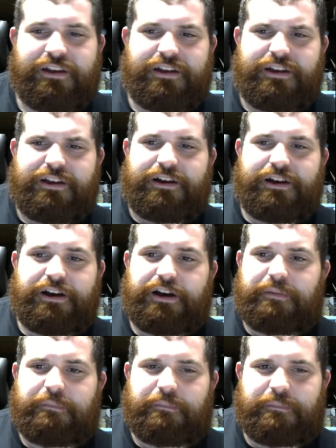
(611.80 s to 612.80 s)

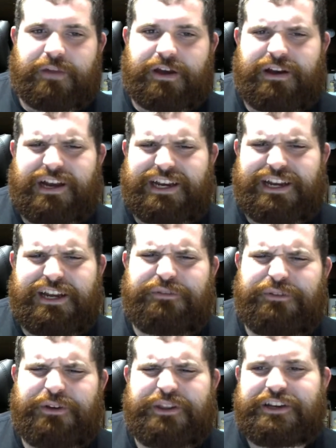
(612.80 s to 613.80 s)
I kind of feel
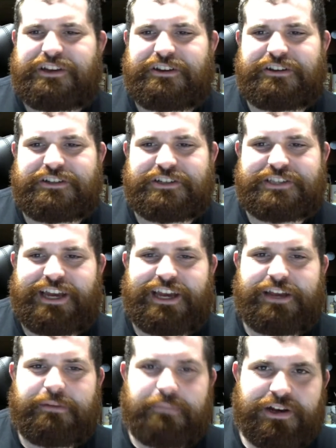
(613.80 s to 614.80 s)
like they could have just
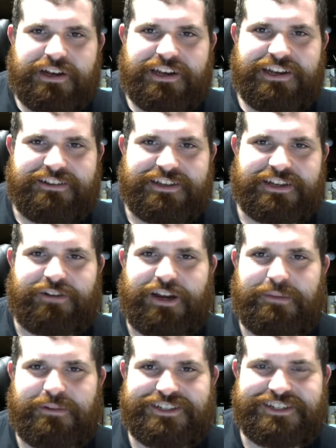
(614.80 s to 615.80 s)
had Muck. Like
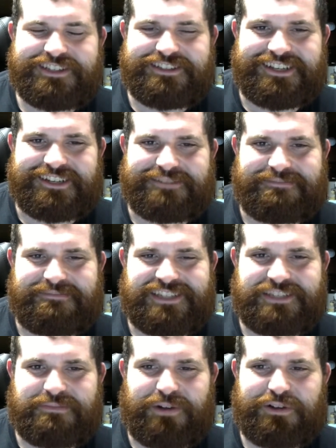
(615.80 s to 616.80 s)
Grimer's just like a
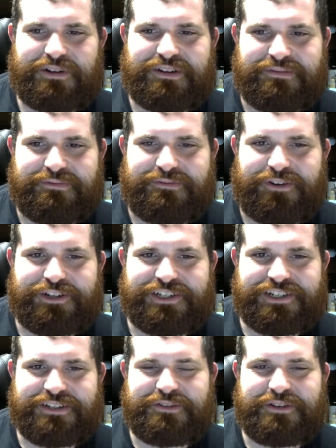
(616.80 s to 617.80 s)
smaller version
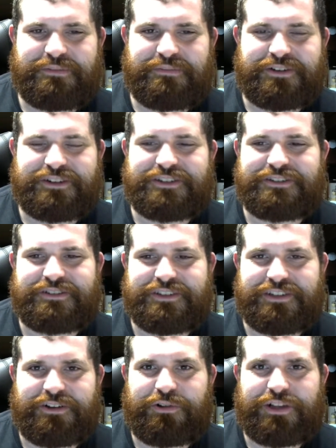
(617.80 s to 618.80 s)
of him. There isn't really a
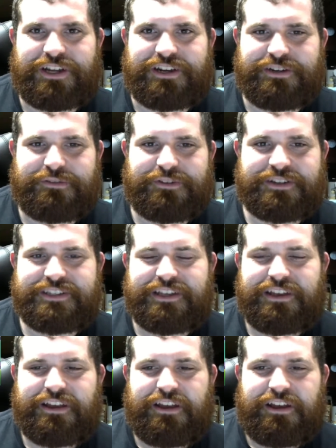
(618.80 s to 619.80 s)
whole lot of difference.
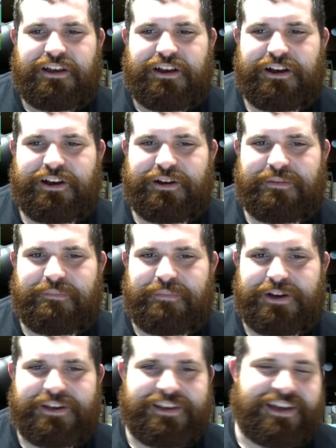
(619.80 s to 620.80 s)

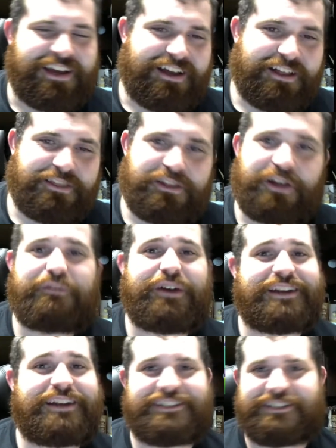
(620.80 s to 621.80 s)
But yeah, I love
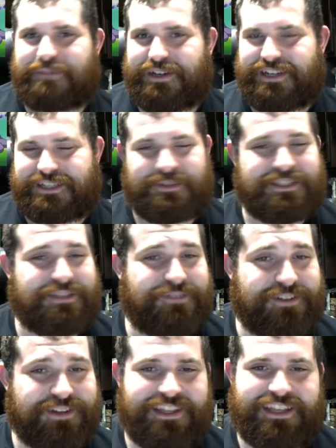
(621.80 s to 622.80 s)
Ash's Muck
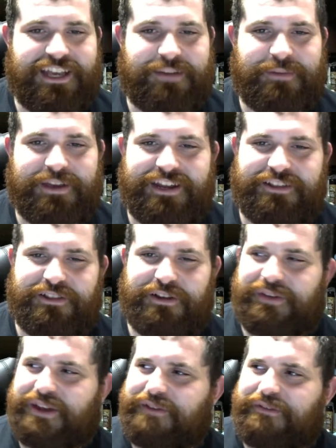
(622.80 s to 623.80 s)
specifically in the anime, and I love
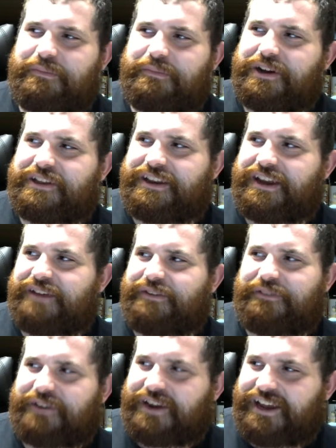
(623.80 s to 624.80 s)
every Muck that I've
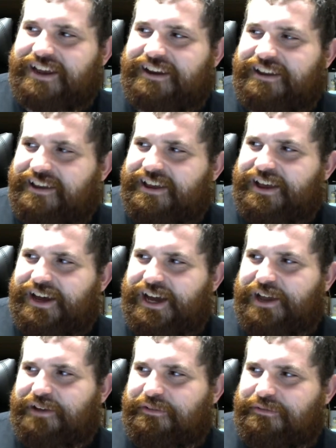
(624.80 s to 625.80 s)
ever had.
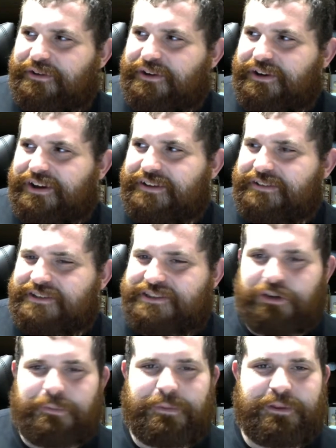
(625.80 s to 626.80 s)
I've
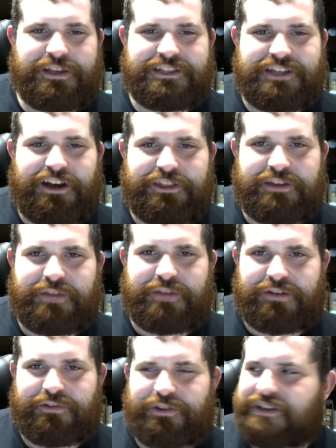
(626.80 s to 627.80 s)
stupidly taught them like
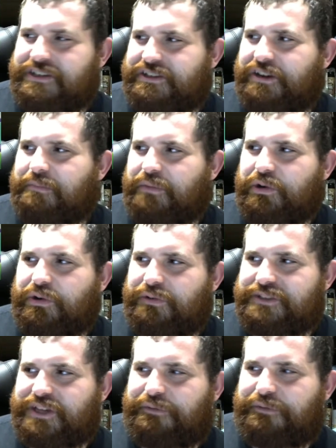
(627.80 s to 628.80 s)
really dumb moves
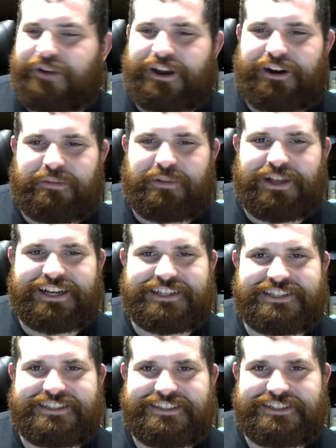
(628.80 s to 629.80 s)
like Fire
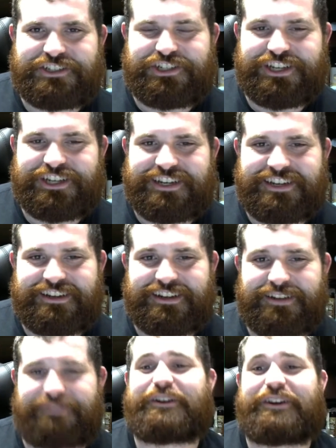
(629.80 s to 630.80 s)
Blast and shit.
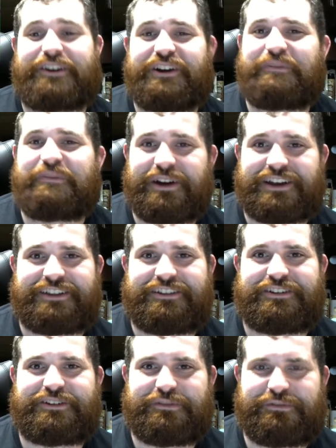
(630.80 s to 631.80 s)
If you didn't know, Muck can
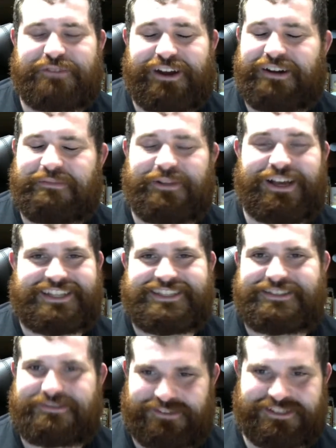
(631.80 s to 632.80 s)
learn Fire Blast
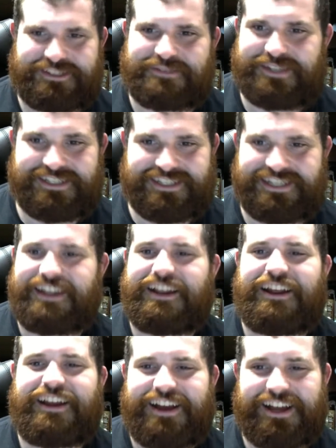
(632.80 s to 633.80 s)
for some reason.
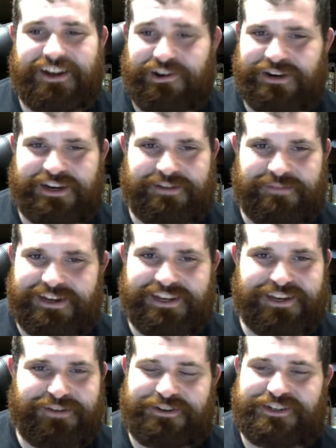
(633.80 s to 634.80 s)
I don't recommend it
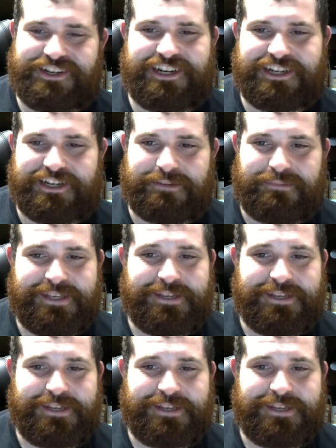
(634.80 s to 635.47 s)
if you're trying to compete.